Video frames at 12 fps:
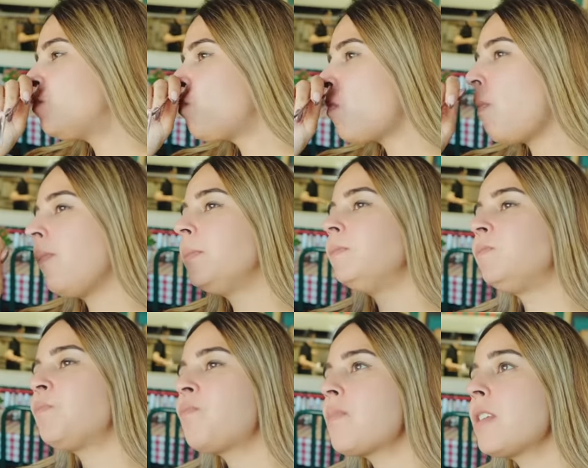Mm,
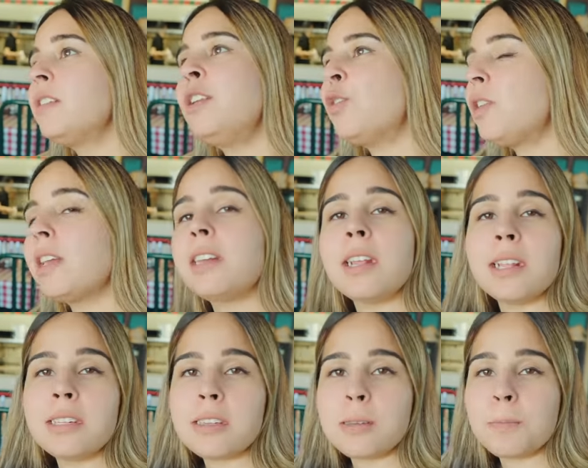no
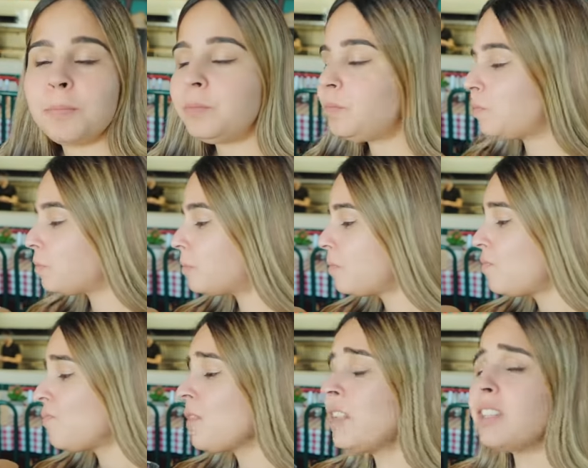regrets.
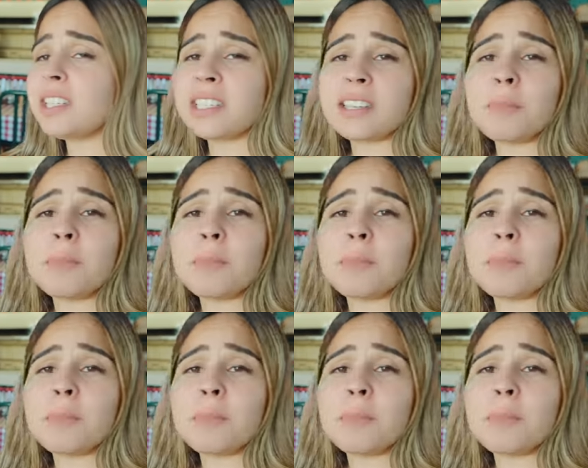This is a